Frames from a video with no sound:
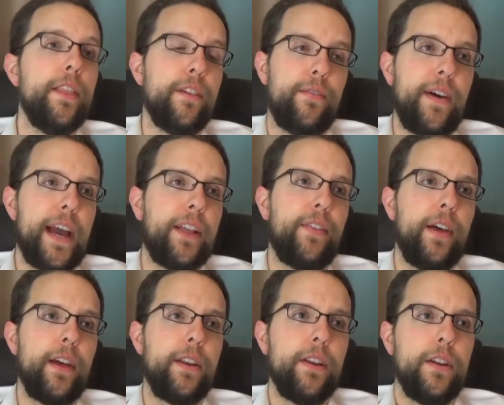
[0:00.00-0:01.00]
The fact
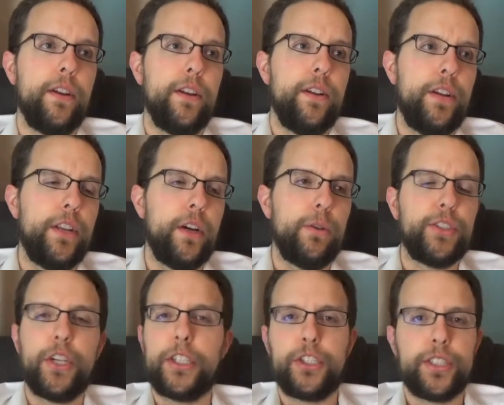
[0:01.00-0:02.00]
that,
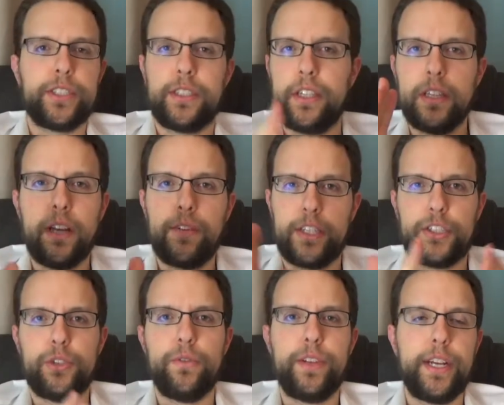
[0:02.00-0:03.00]
it's not just a loving
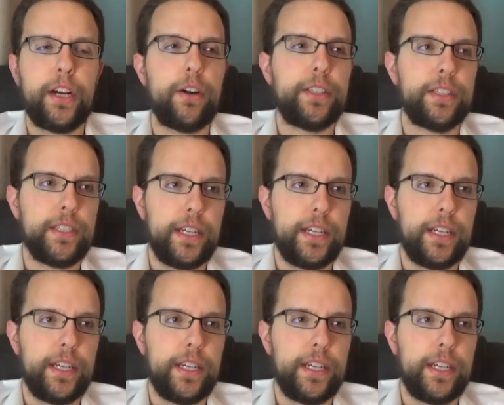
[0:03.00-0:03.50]
souvenir.